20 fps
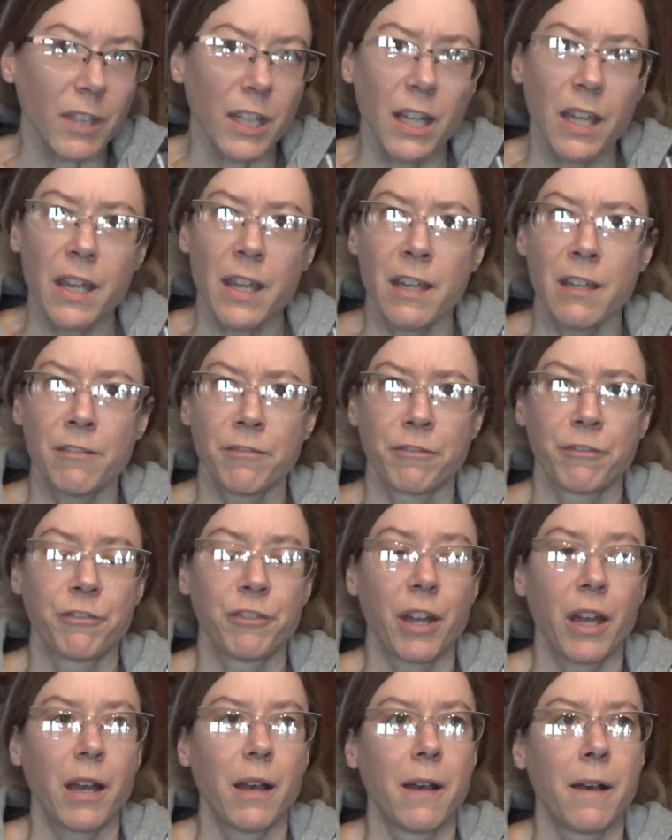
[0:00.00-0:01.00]

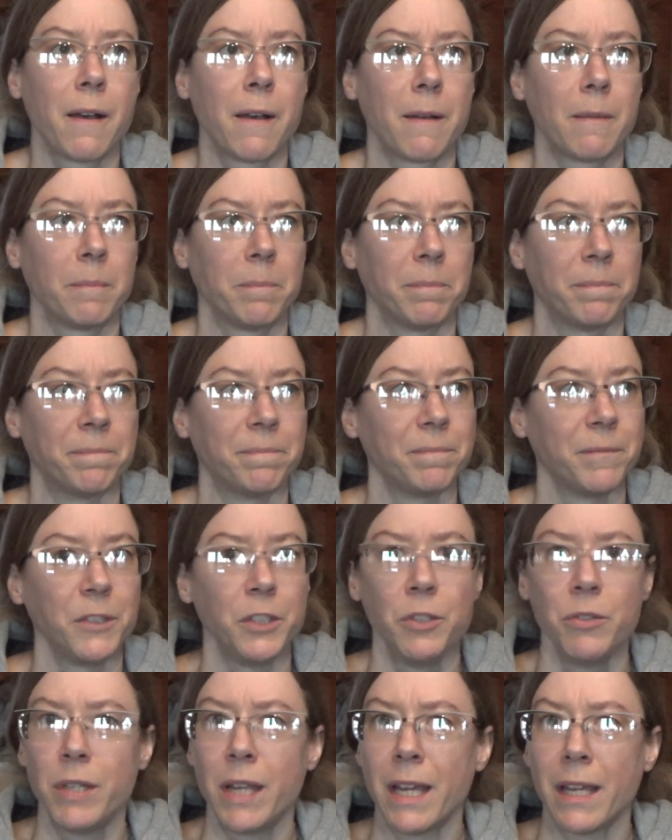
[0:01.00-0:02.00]
If
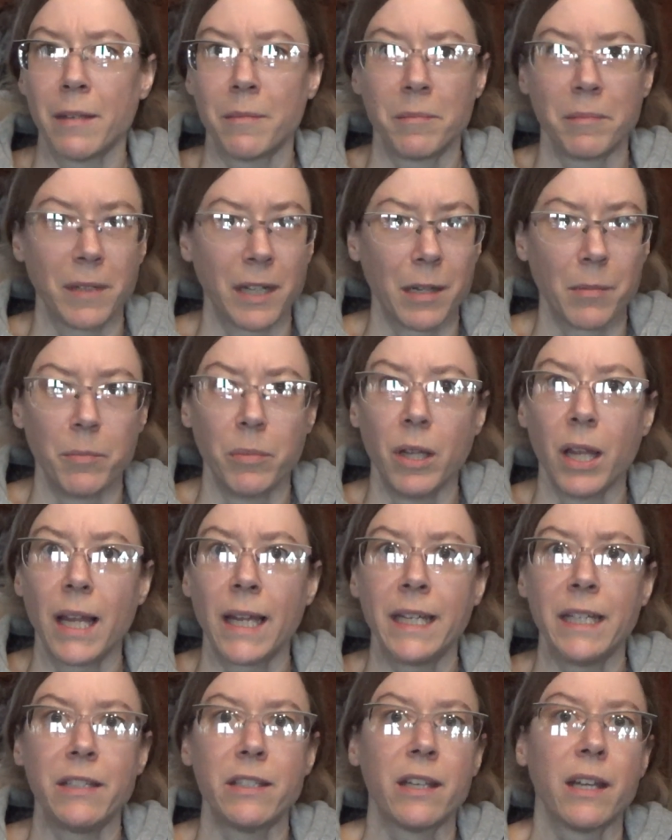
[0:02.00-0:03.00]
you get a
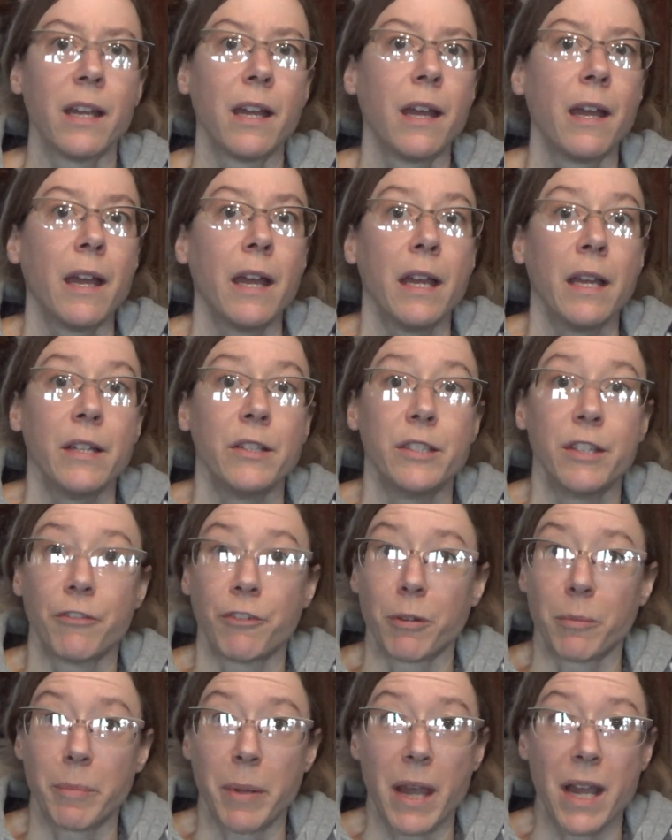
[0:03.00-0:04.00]
blight,
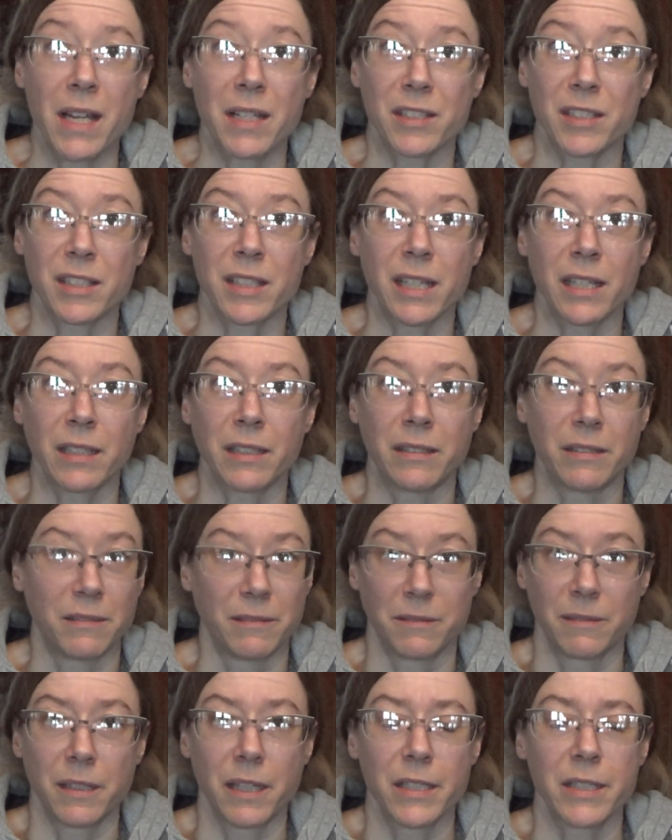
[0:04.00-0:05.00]
different pests that
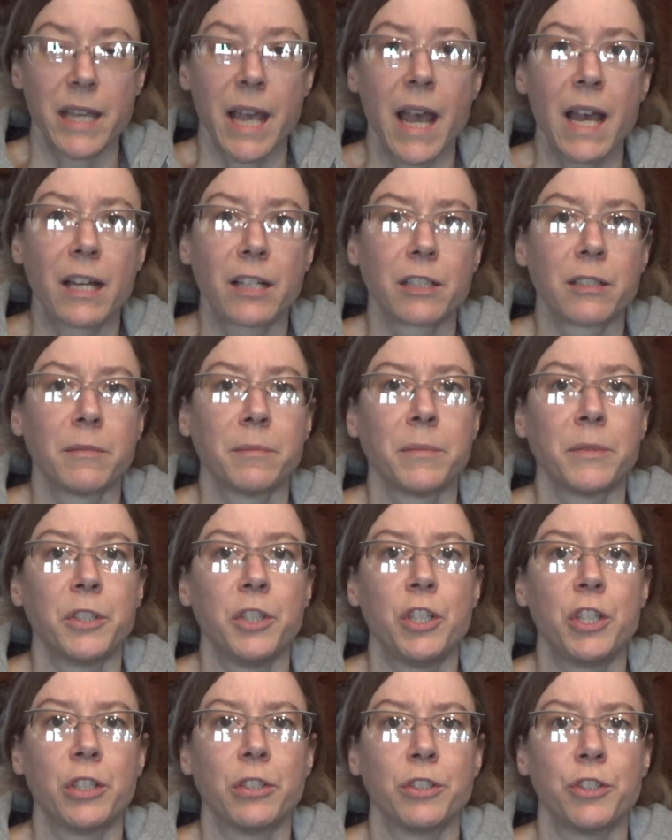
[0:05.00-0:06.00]
attack them,
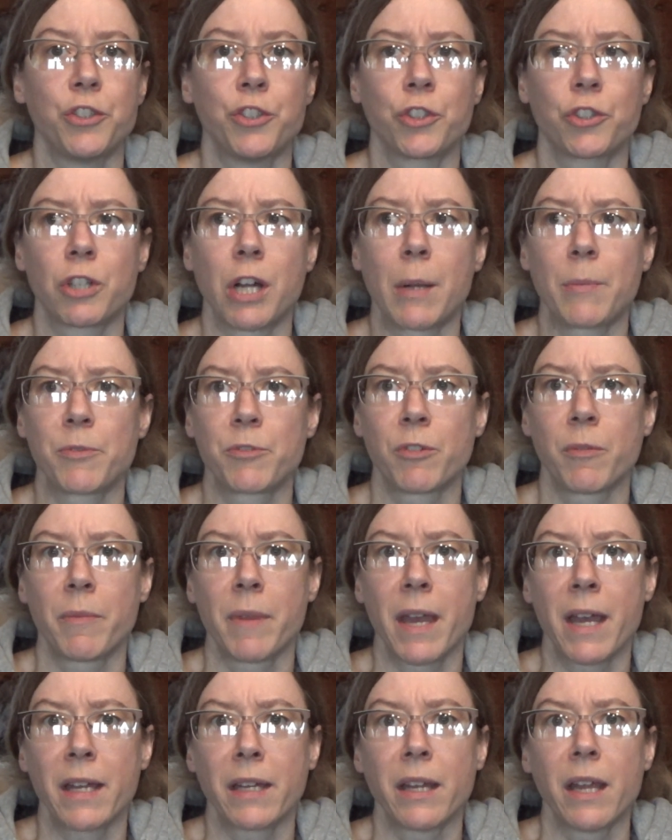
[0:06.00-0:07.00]
you can lose your crops from
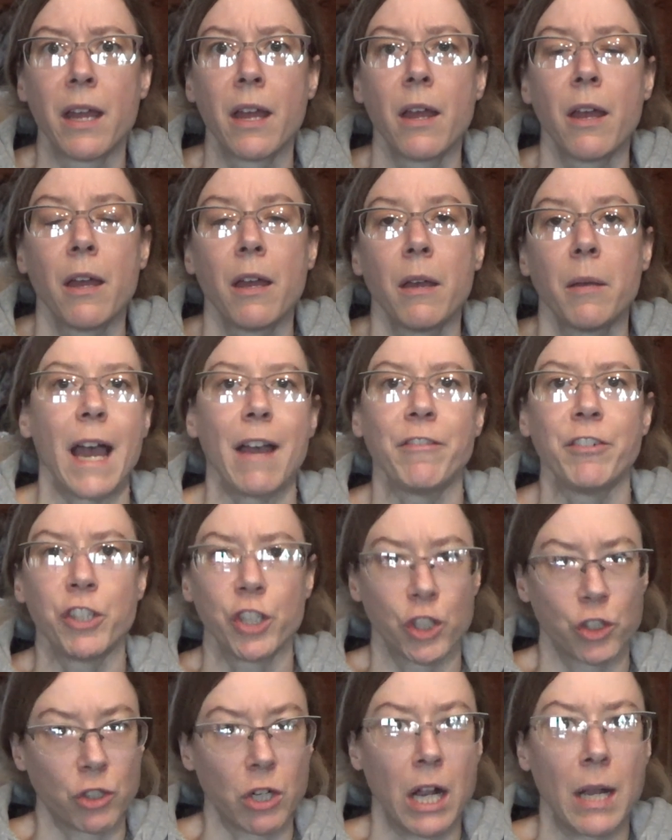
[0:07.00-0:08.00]
that. Having
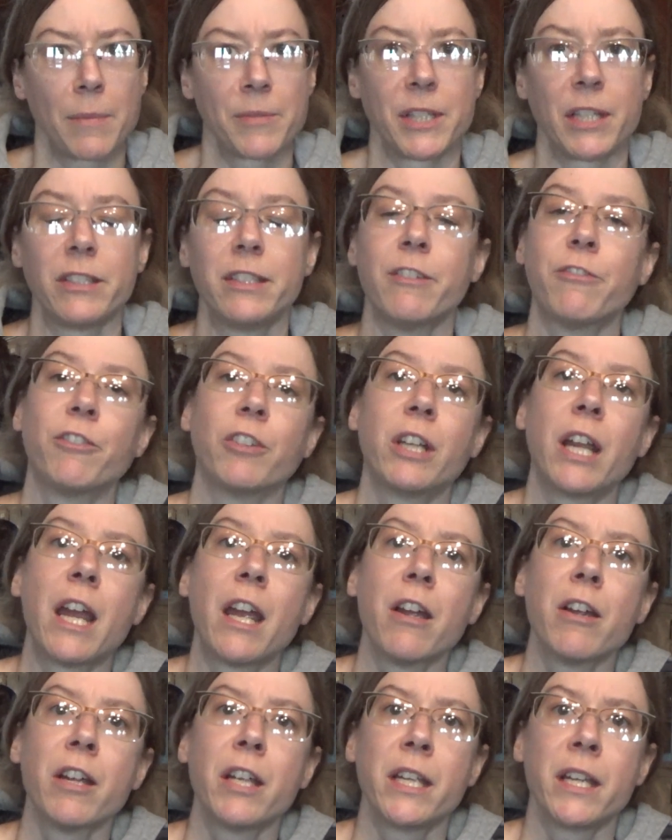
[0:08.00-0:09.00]
your crops at different
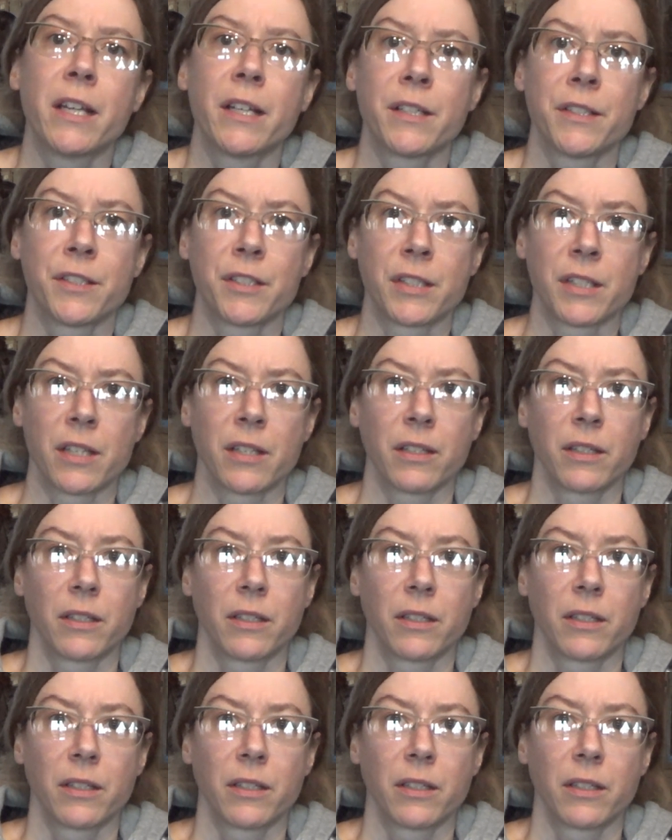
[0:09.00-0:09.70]
areas